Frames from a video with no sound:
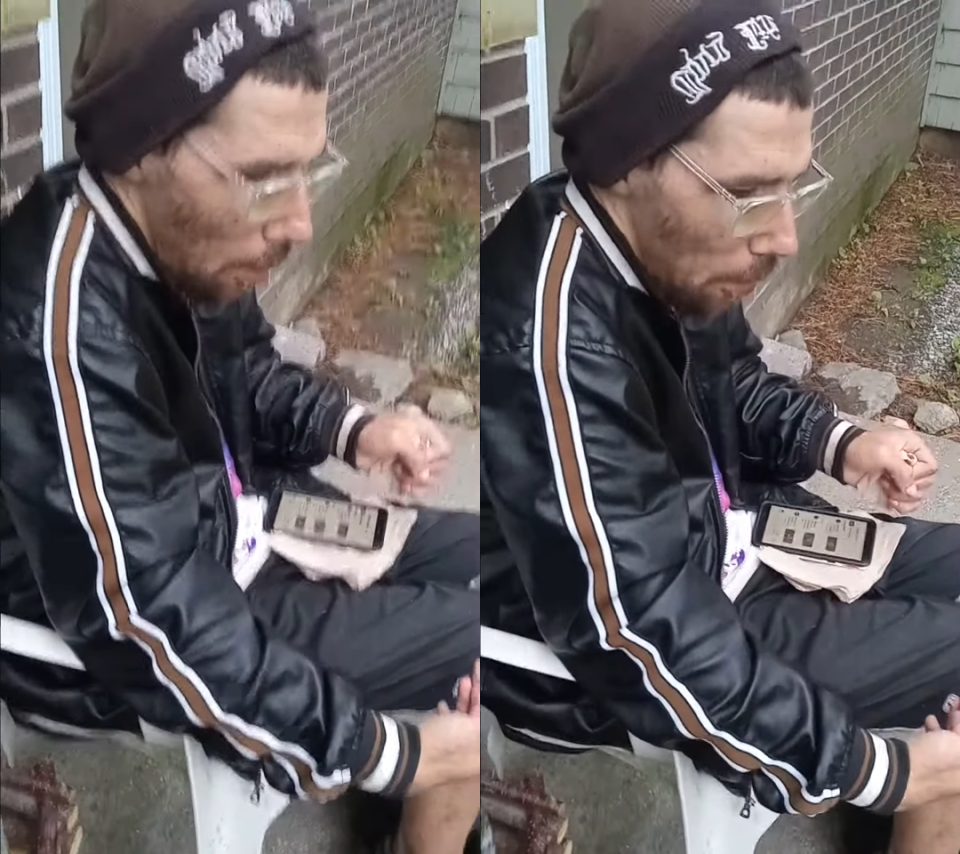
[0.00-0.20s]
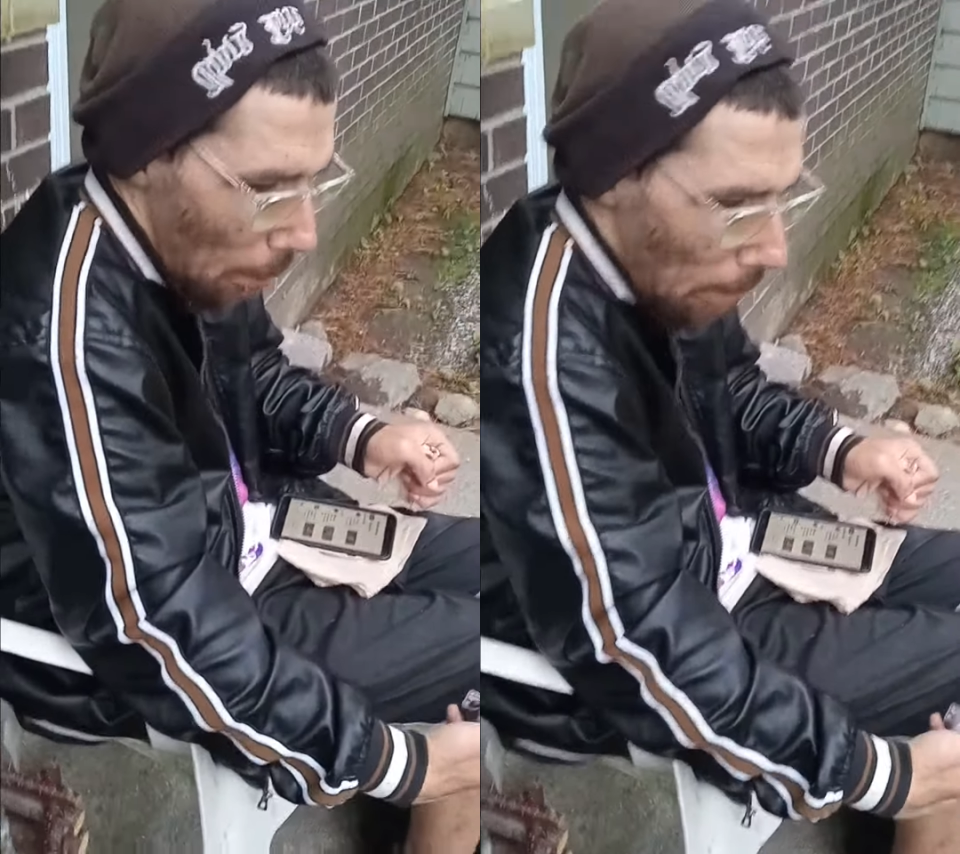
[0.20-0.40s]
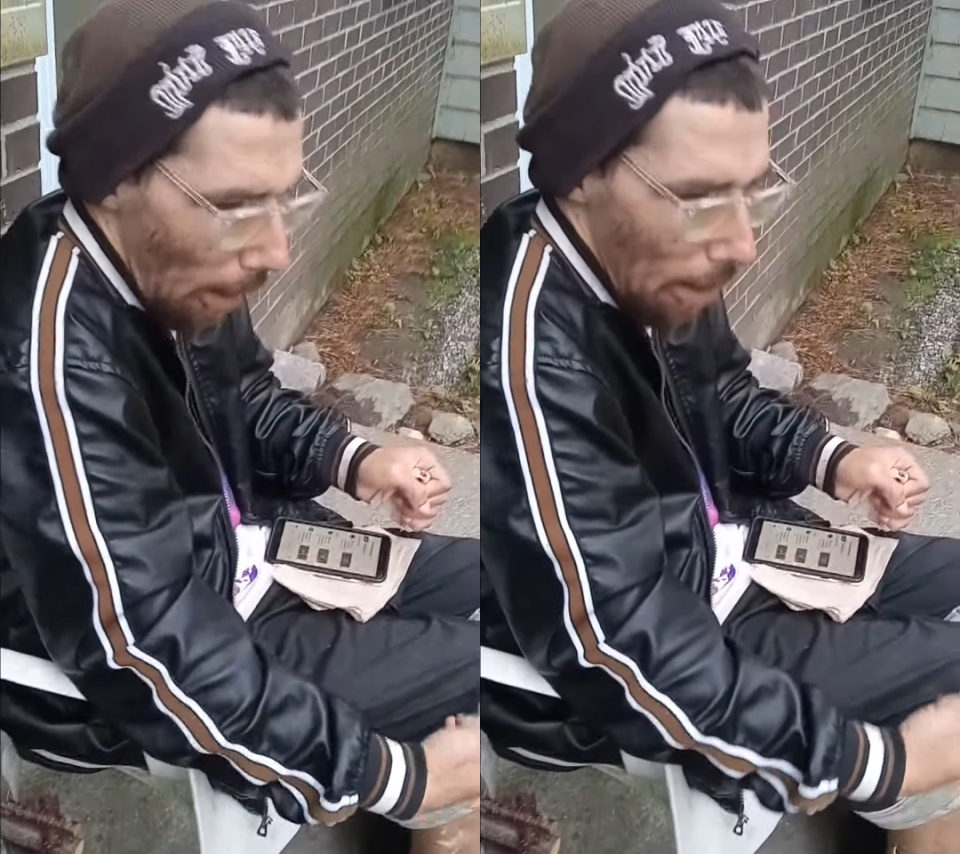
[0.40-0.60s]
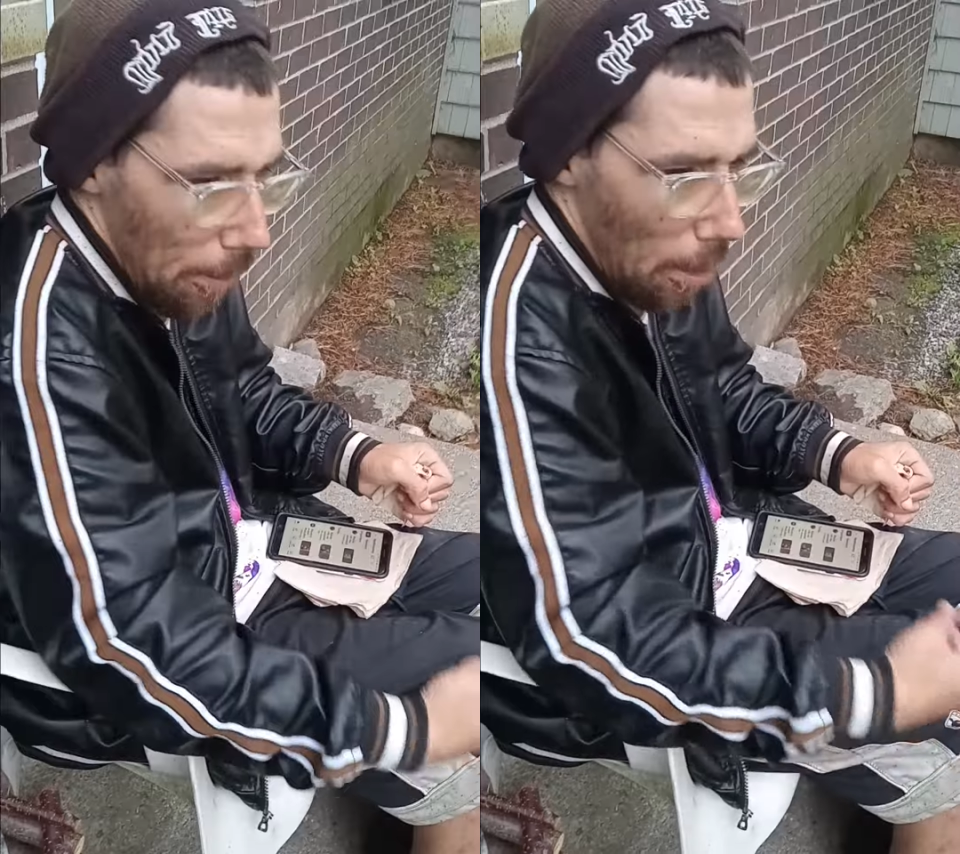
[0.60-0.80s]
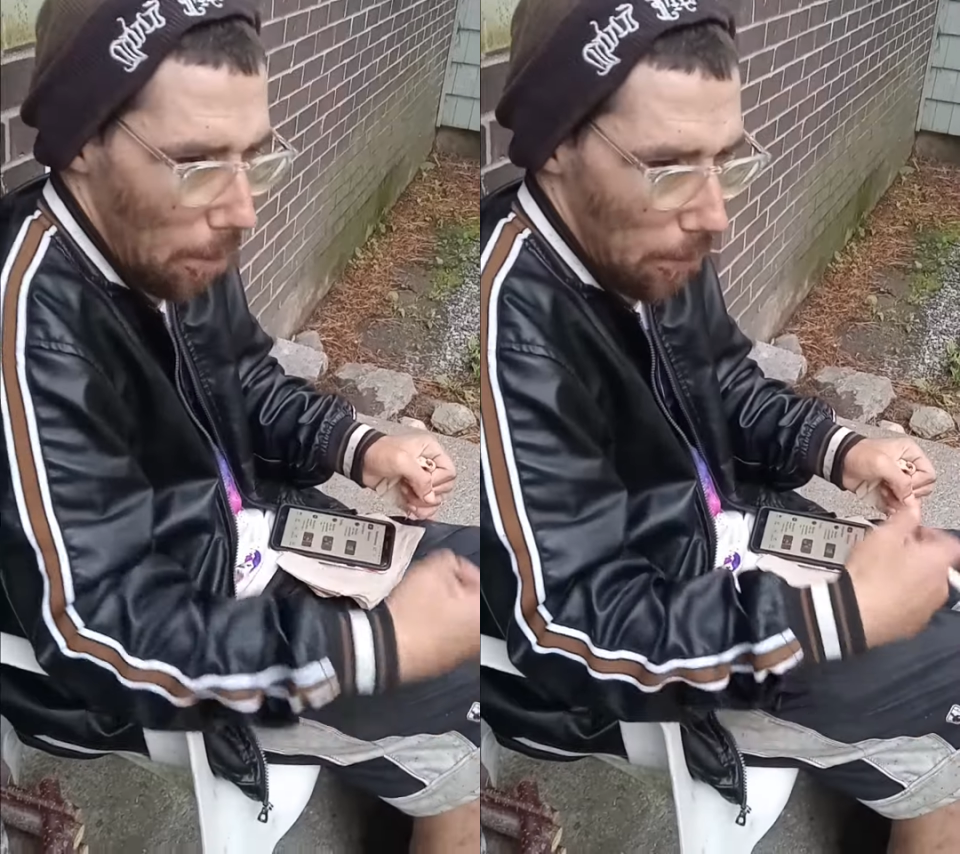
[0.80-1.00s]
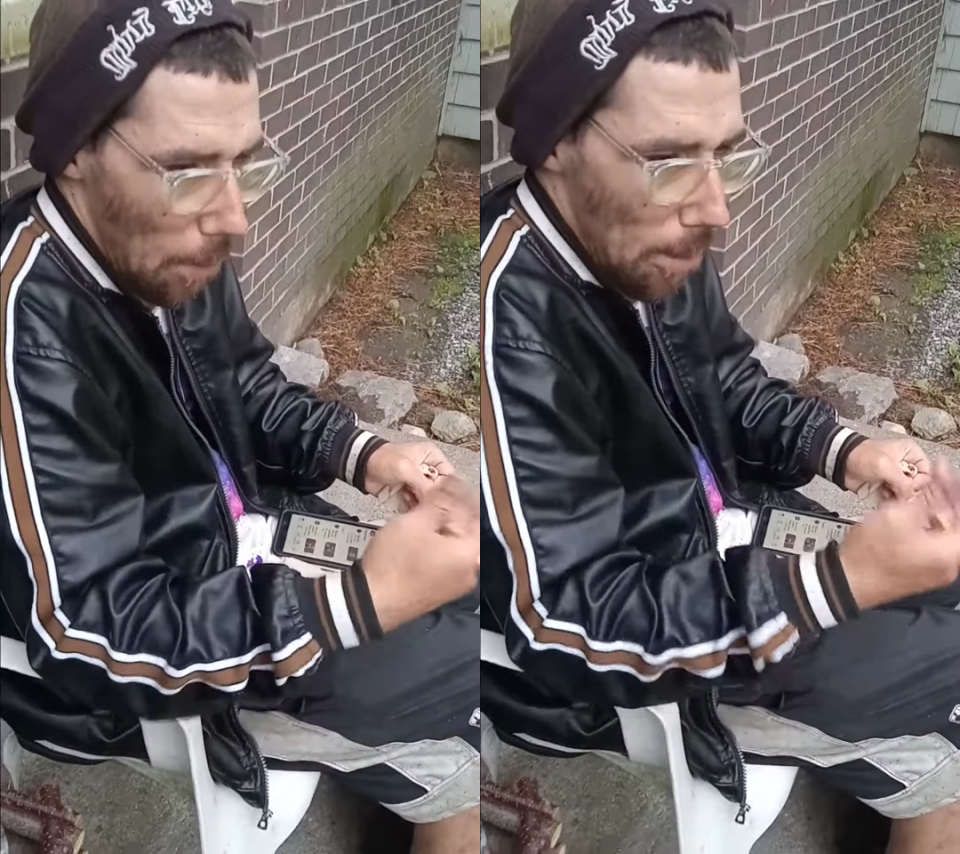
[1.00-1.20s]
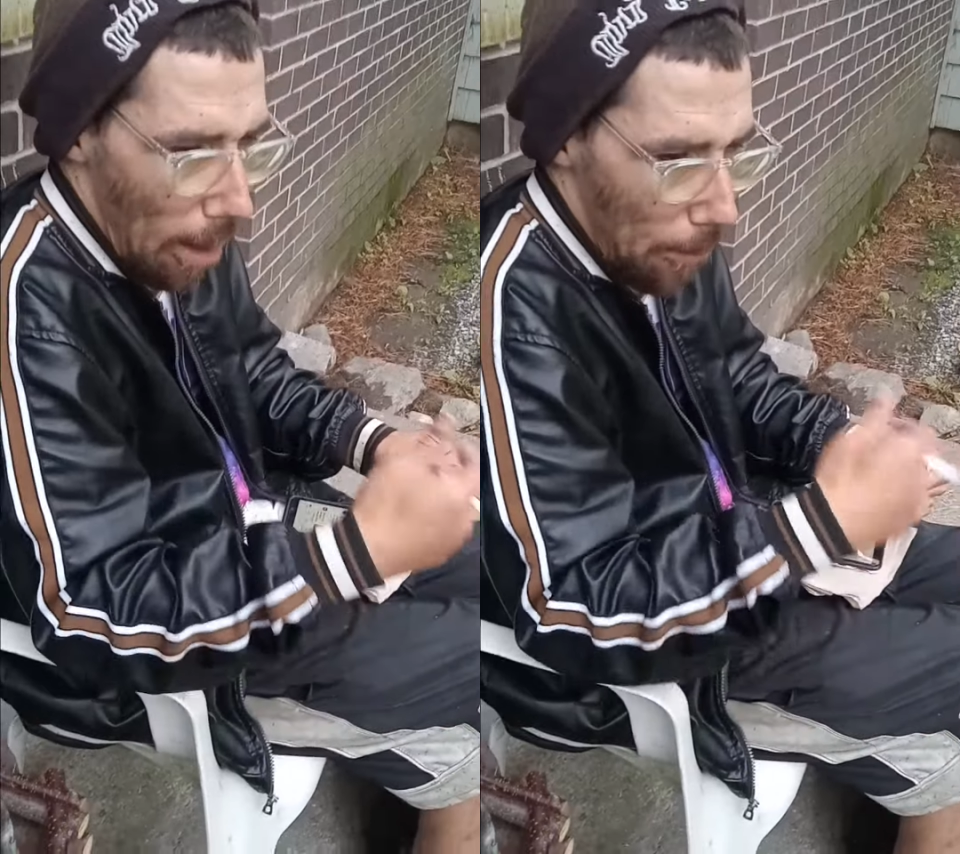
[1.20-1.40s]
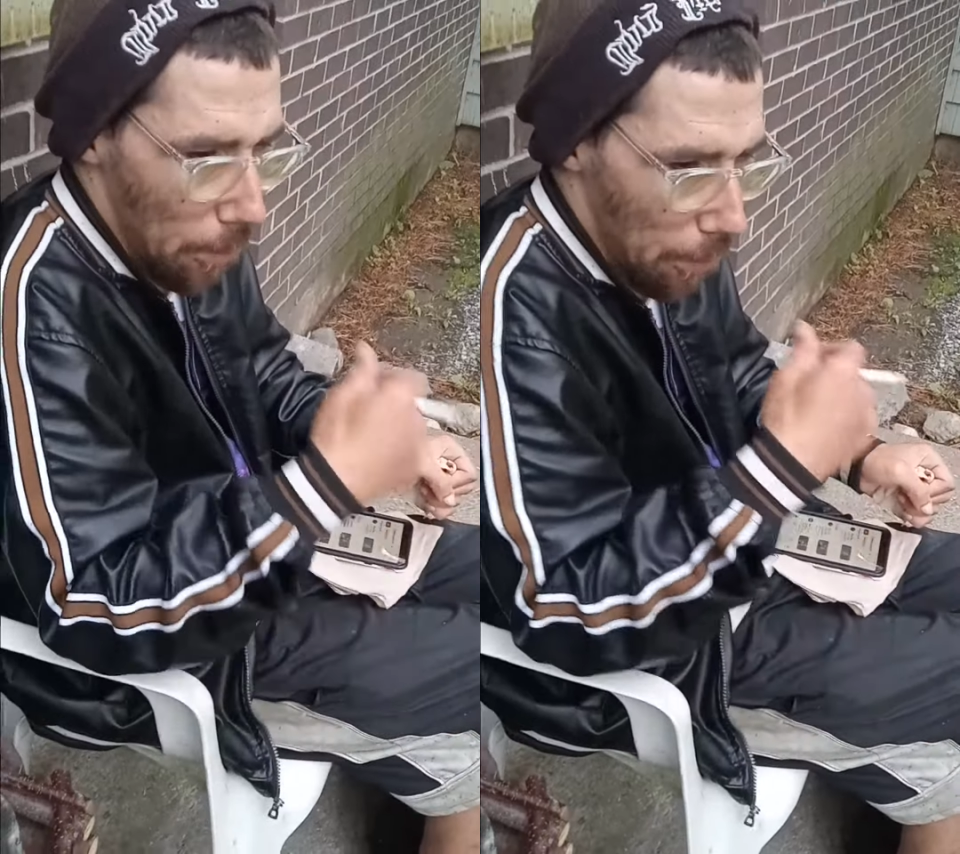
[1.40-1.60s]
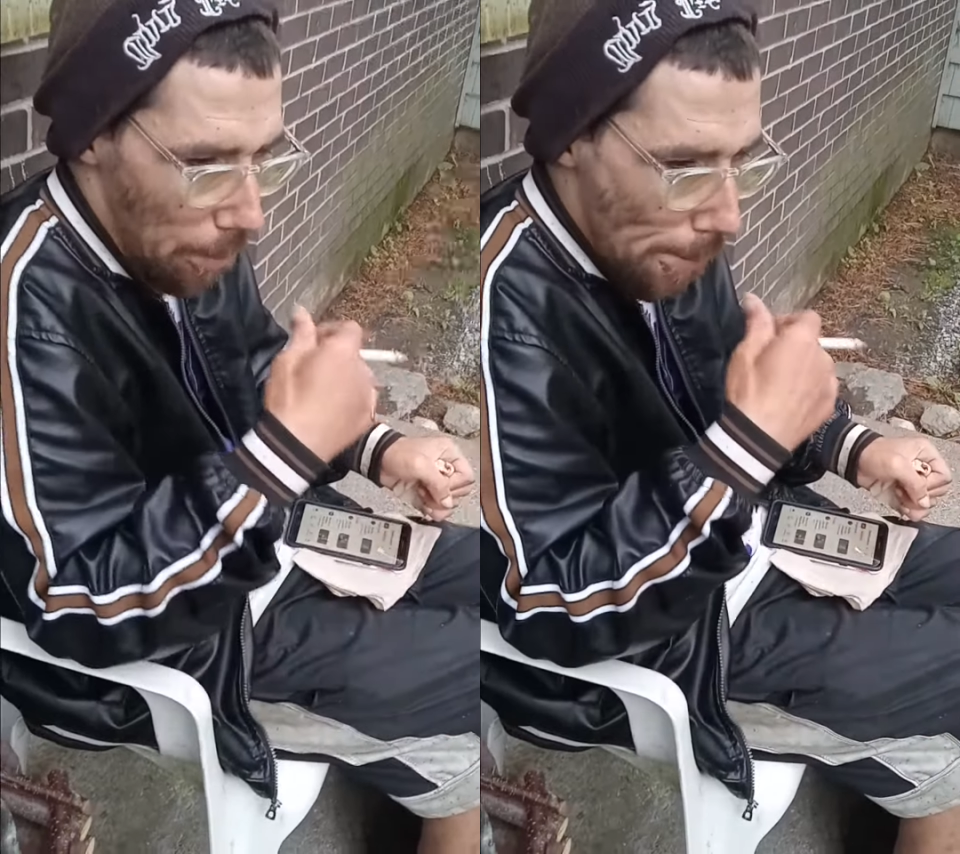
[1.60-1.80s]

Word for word: sometimes, you know, sometimes.